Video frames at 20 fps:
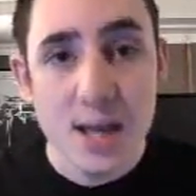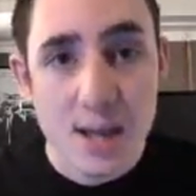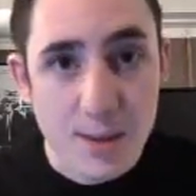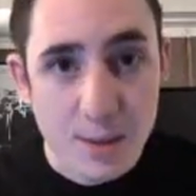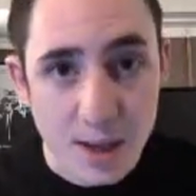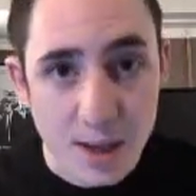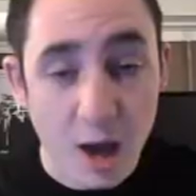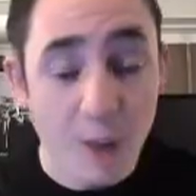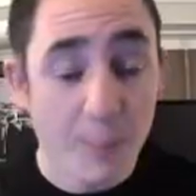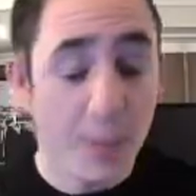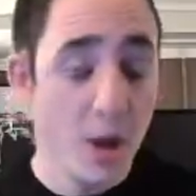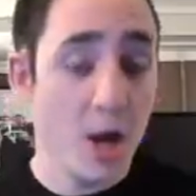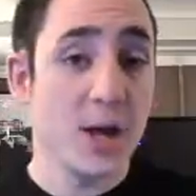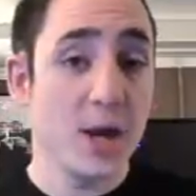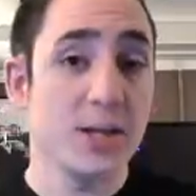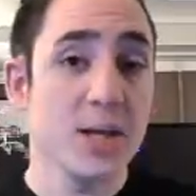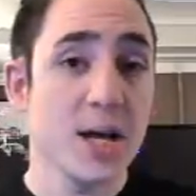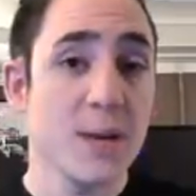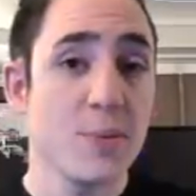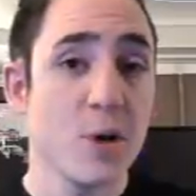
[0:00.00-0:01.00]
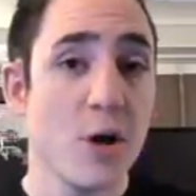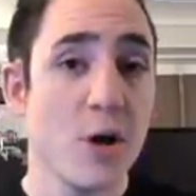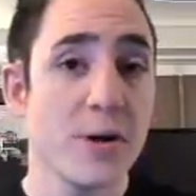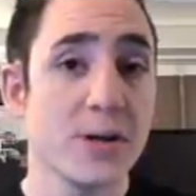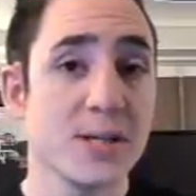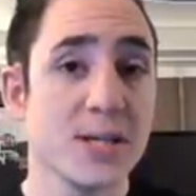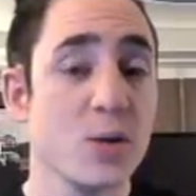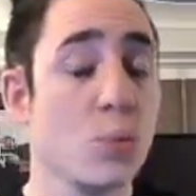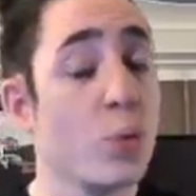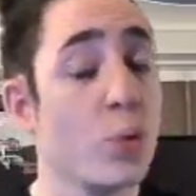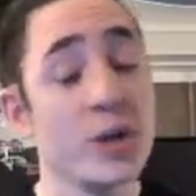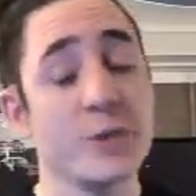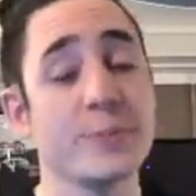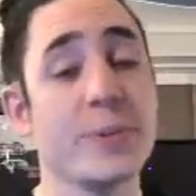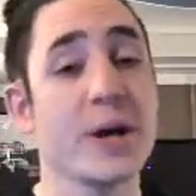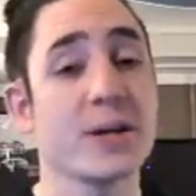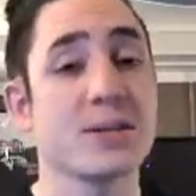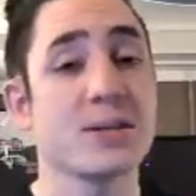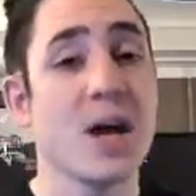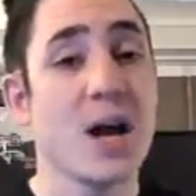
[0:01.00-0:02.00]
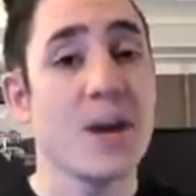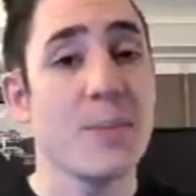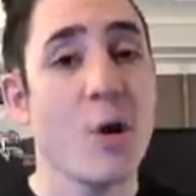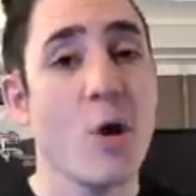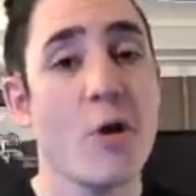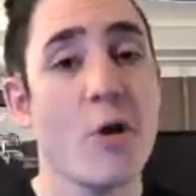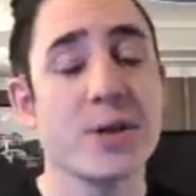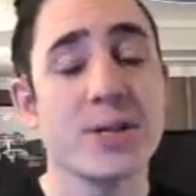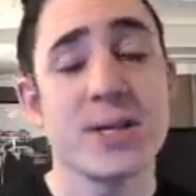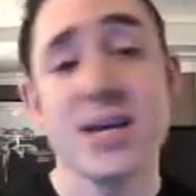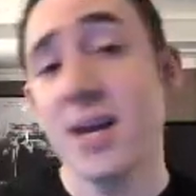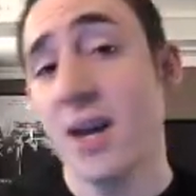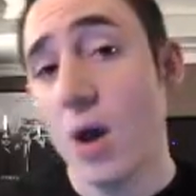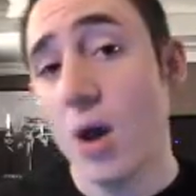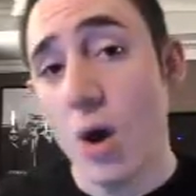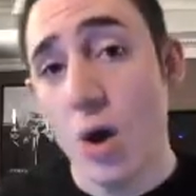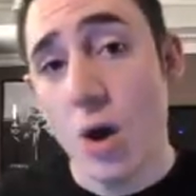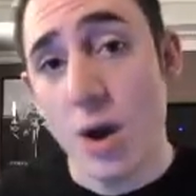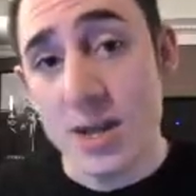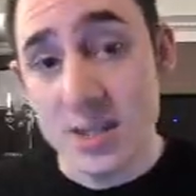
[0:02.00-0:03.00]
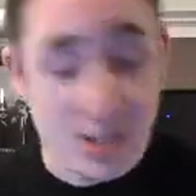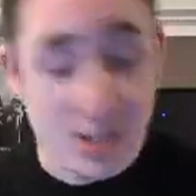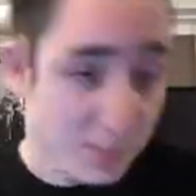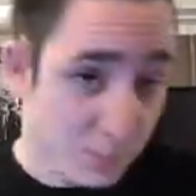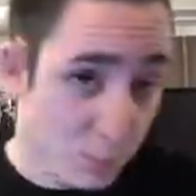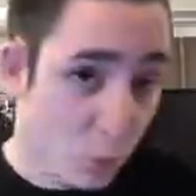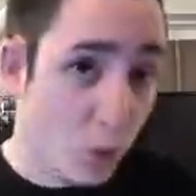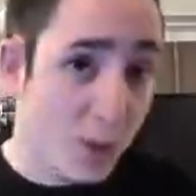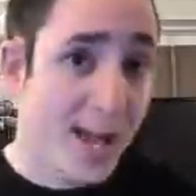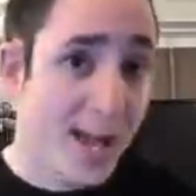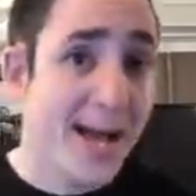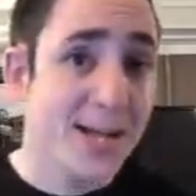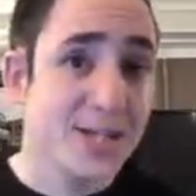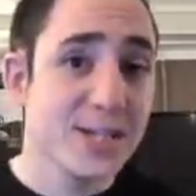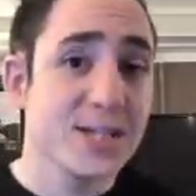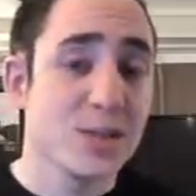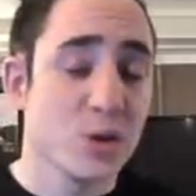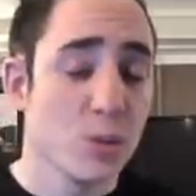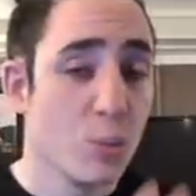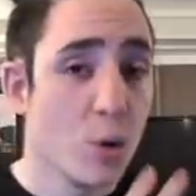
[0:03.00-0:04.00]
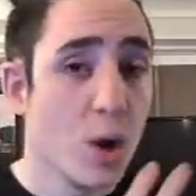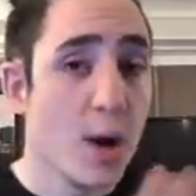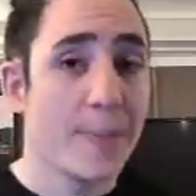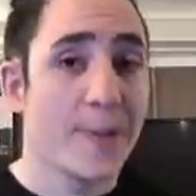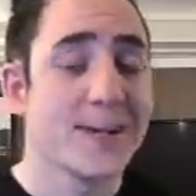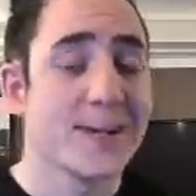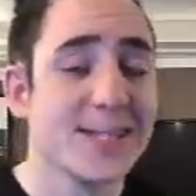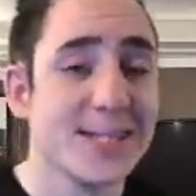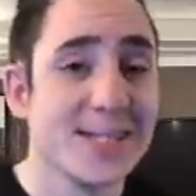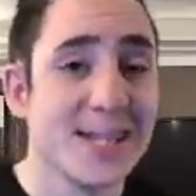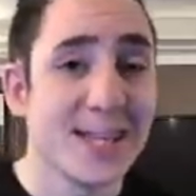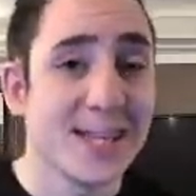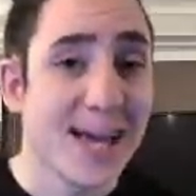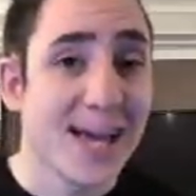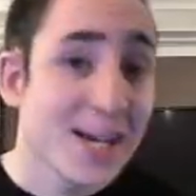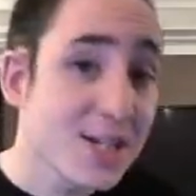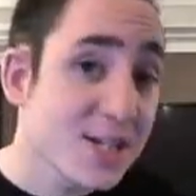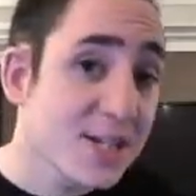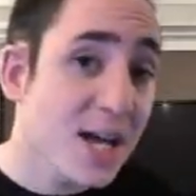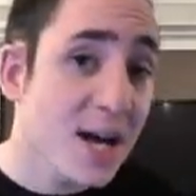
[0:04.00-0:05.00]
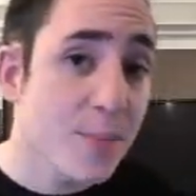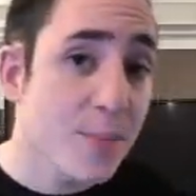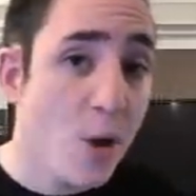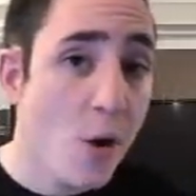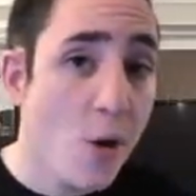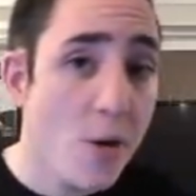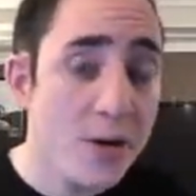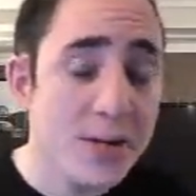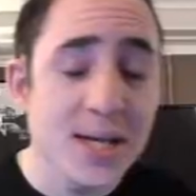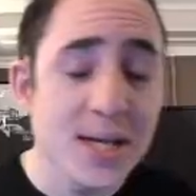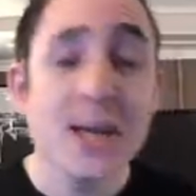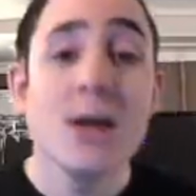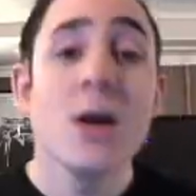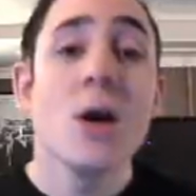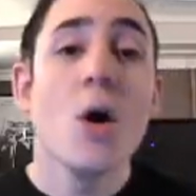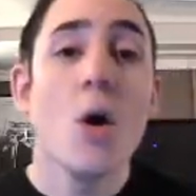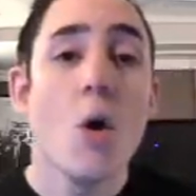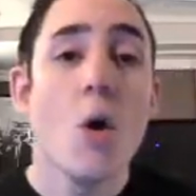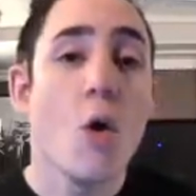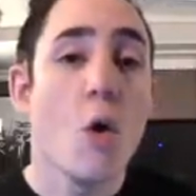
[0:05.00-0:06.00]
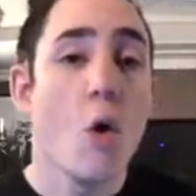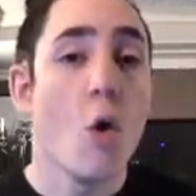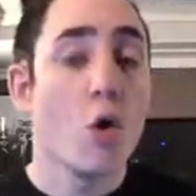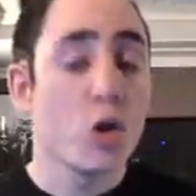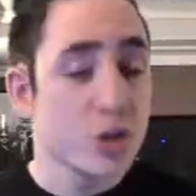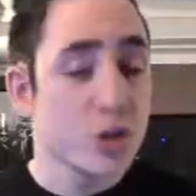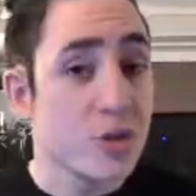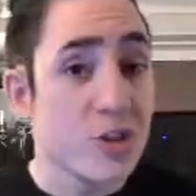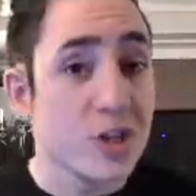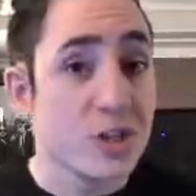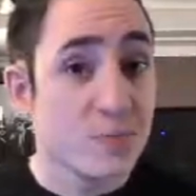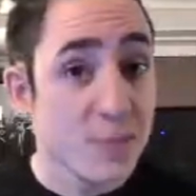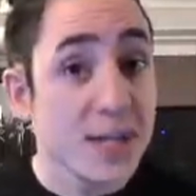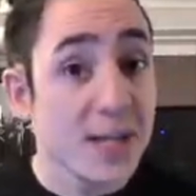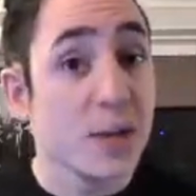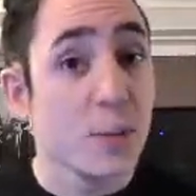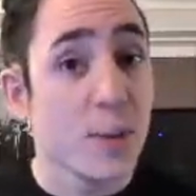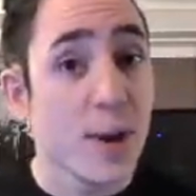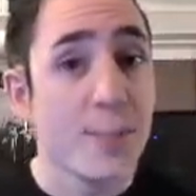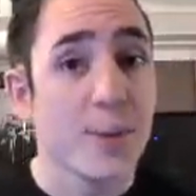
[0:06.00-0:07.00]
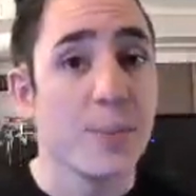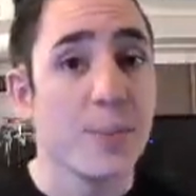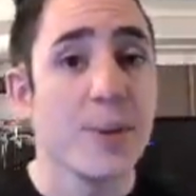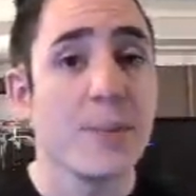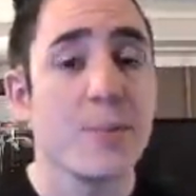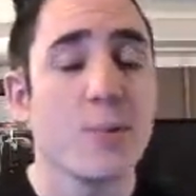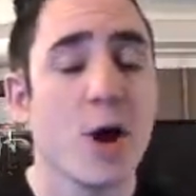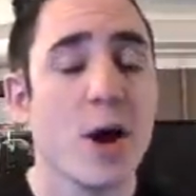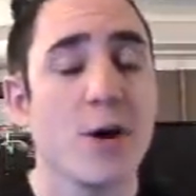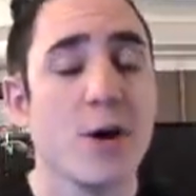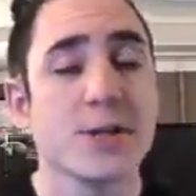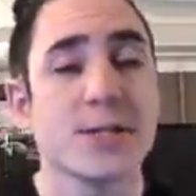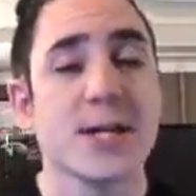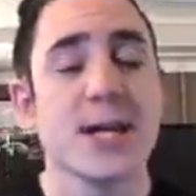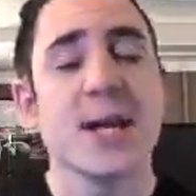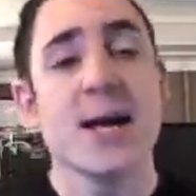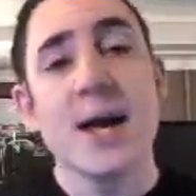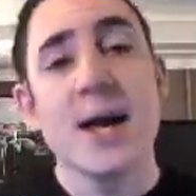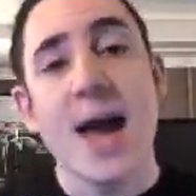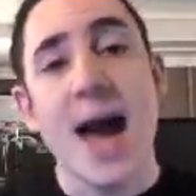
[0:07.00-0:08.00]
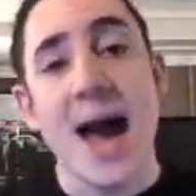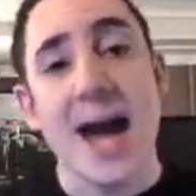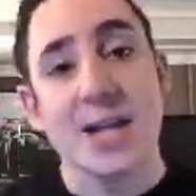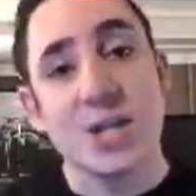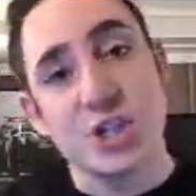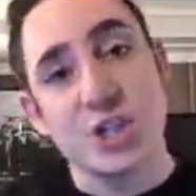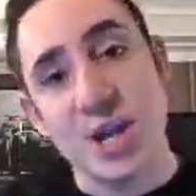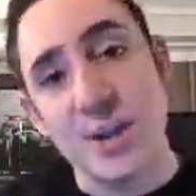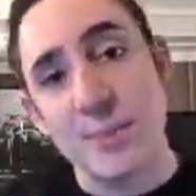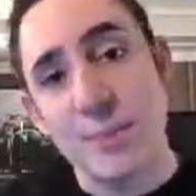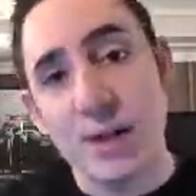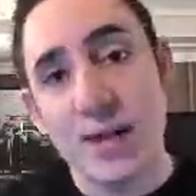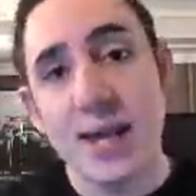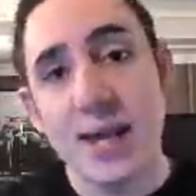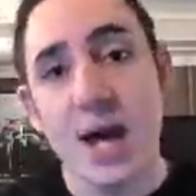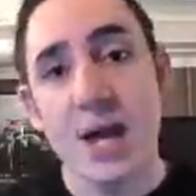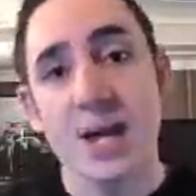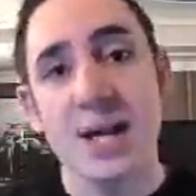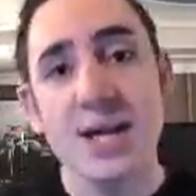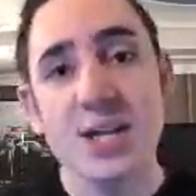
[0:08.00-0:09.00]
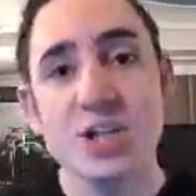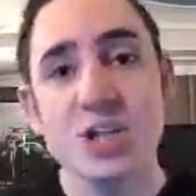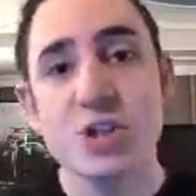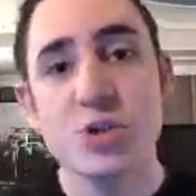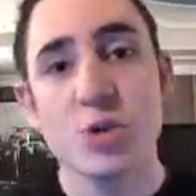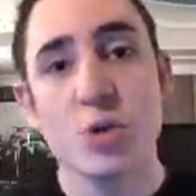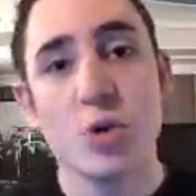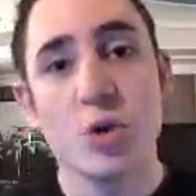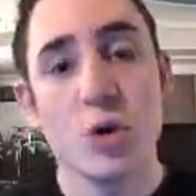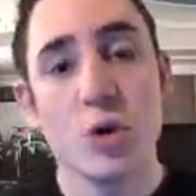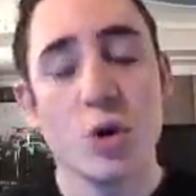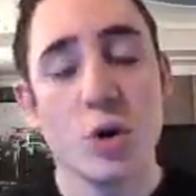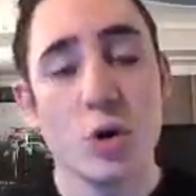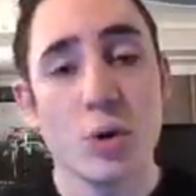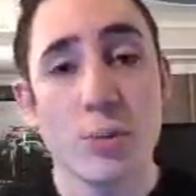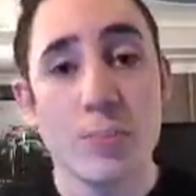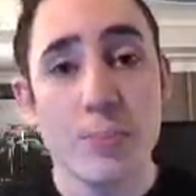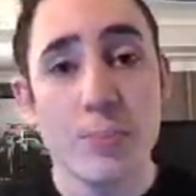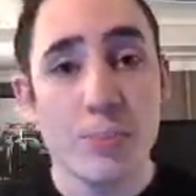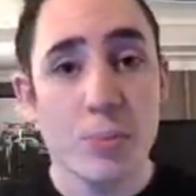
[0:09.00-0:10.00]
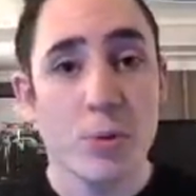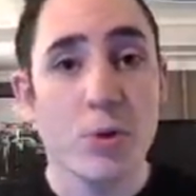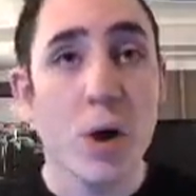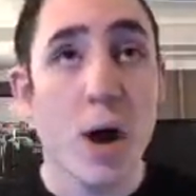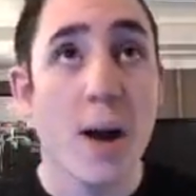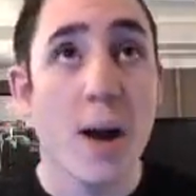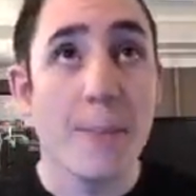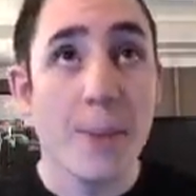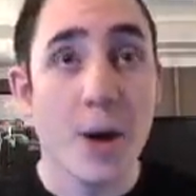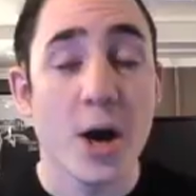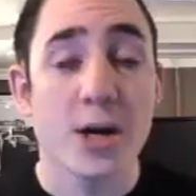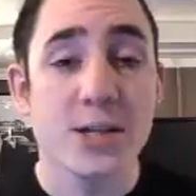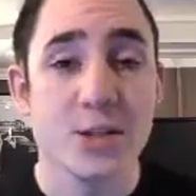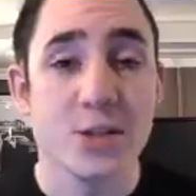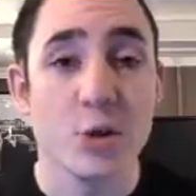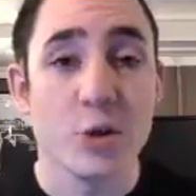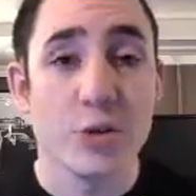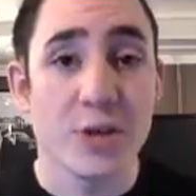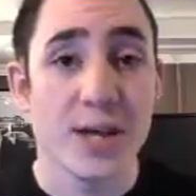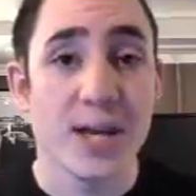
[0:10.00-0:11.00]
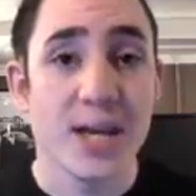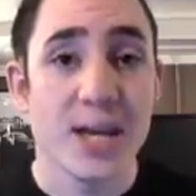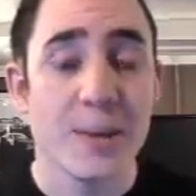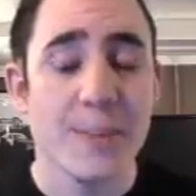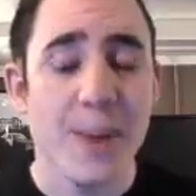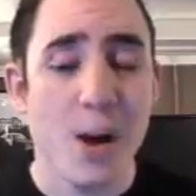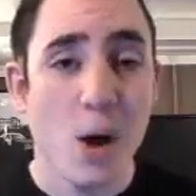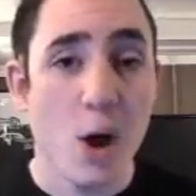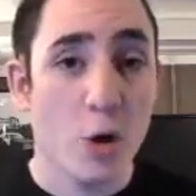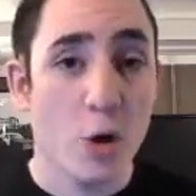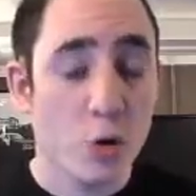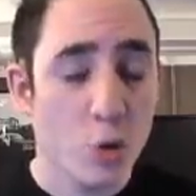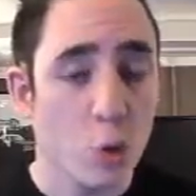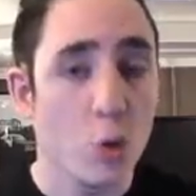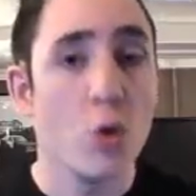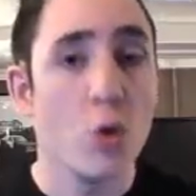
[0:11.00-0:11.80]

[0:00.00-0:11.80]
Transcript: Are perks high priority? Which perks are high priority? Is more gadgets or more upgrades into the gadgets high priority? Or should this melee weapon be priority? And generally, unless your perks that you're thinking about are core,